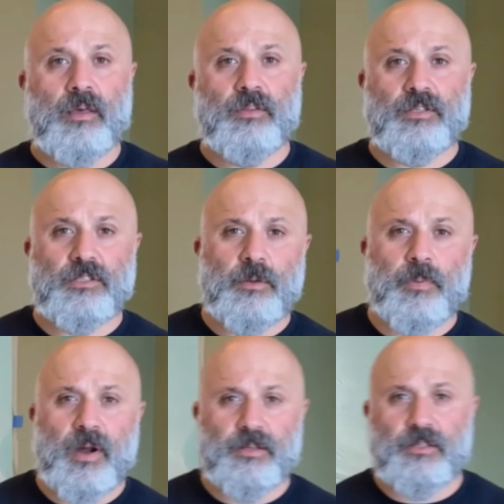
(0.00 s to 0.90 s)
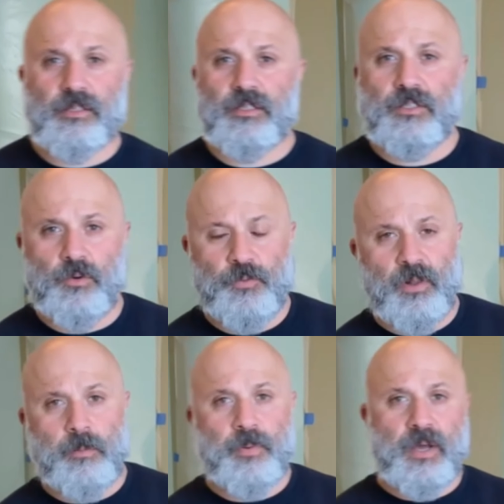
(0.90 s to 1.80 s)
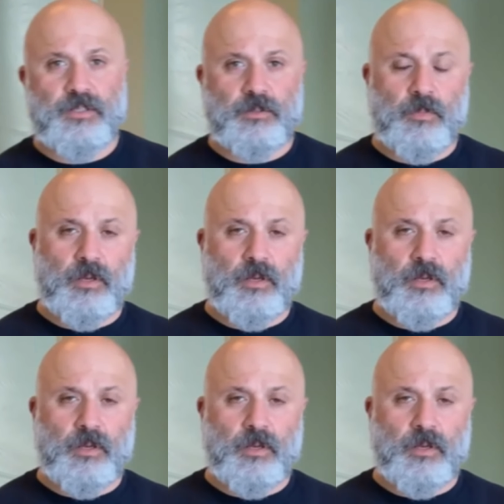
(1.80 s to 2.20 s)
This is a process, the filling process